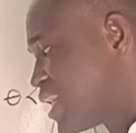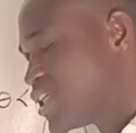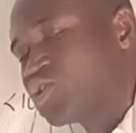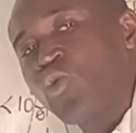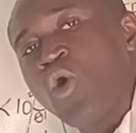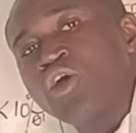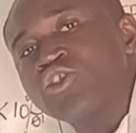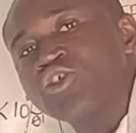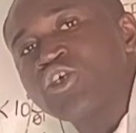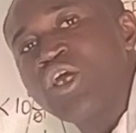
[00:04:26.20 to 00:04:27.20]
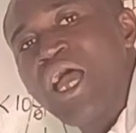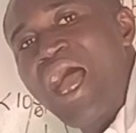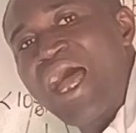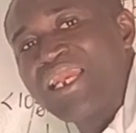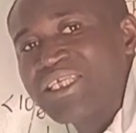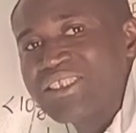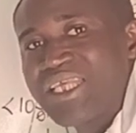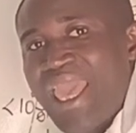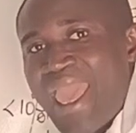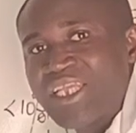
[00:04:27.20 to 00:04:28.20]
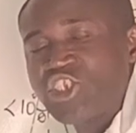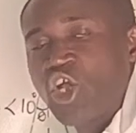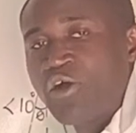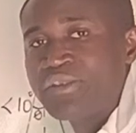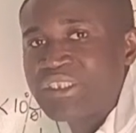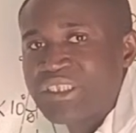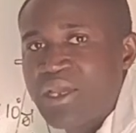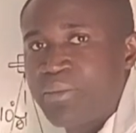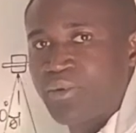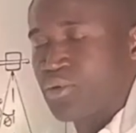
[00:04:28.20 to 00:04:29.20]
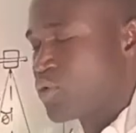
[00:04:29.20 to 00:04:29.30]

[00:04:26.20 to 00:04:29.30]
this at this edge of the table.